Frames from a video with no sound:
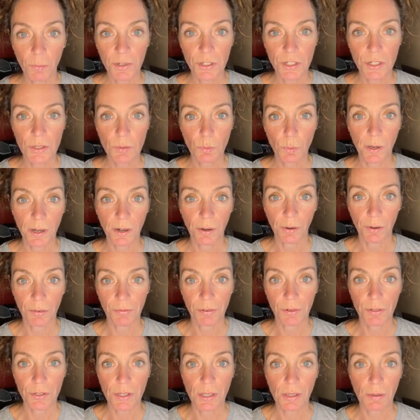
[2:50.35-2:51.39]
which is what I
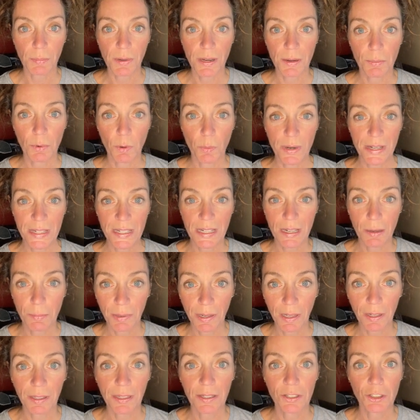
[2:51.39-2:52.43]
refer to the people we
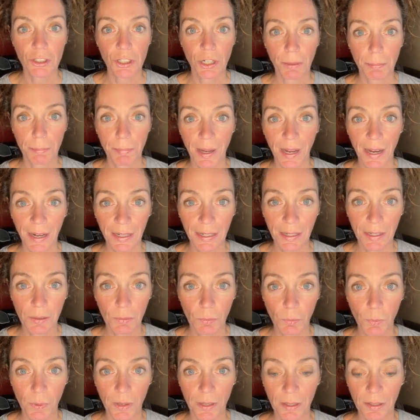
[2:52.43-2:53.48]
typically jump back
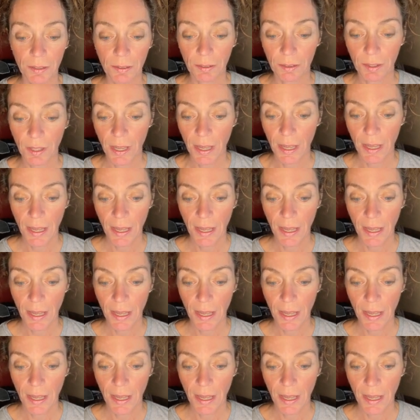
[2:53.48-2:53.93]
in with.